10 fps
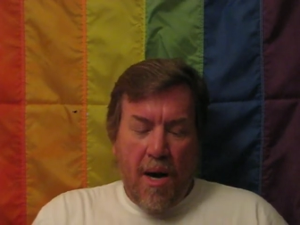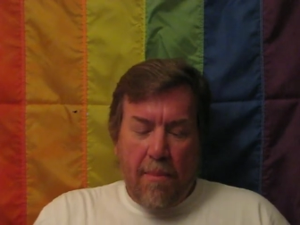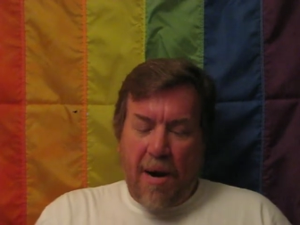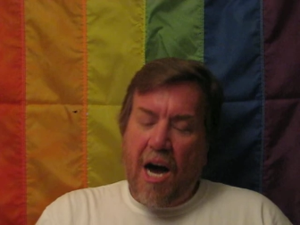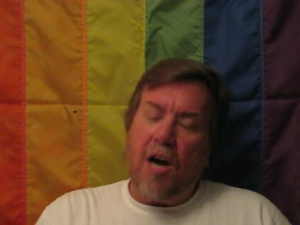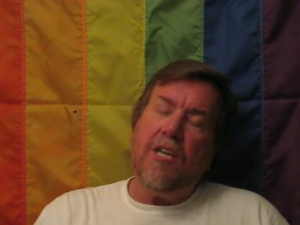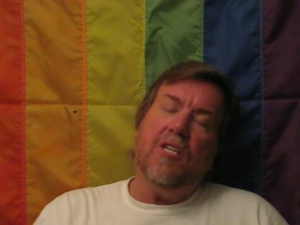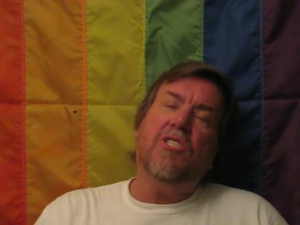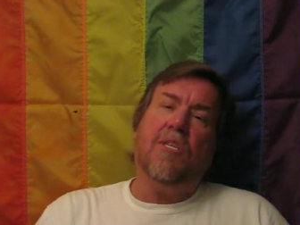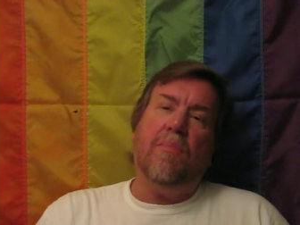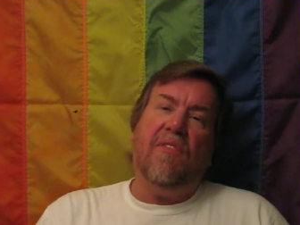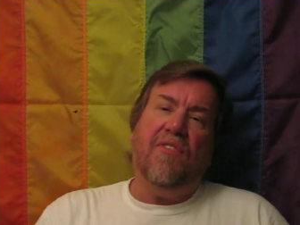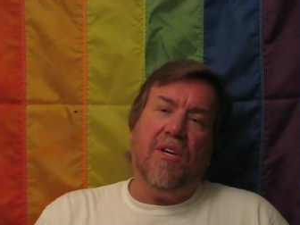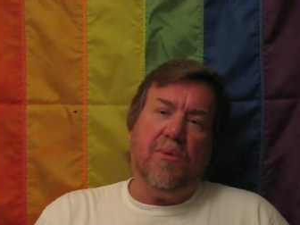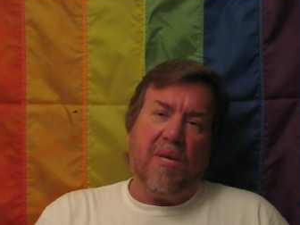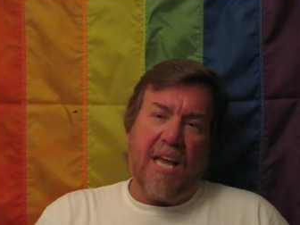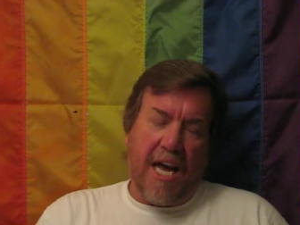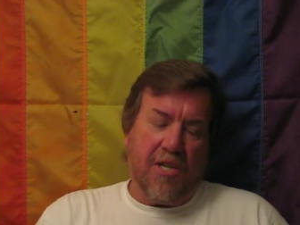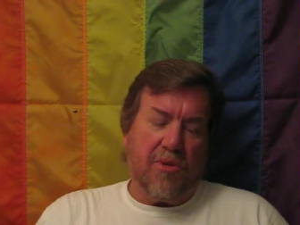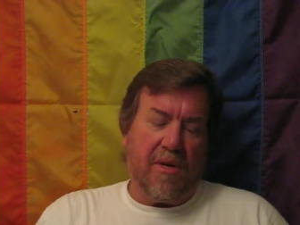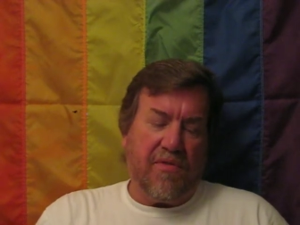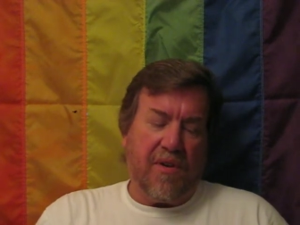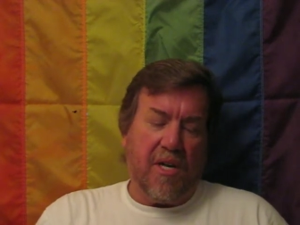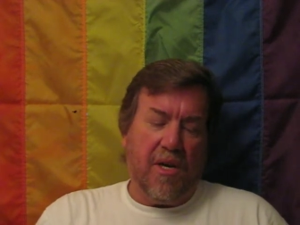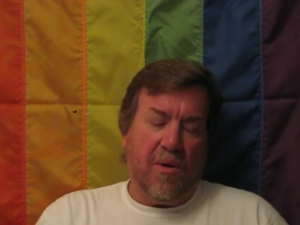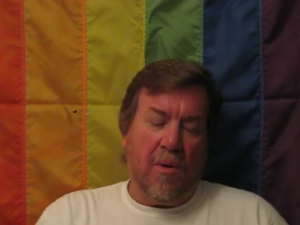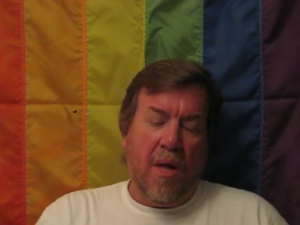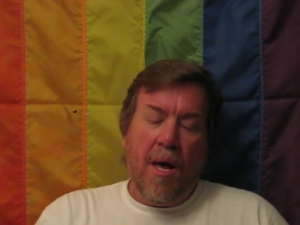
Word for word: My heart used to be filled with hatred for you,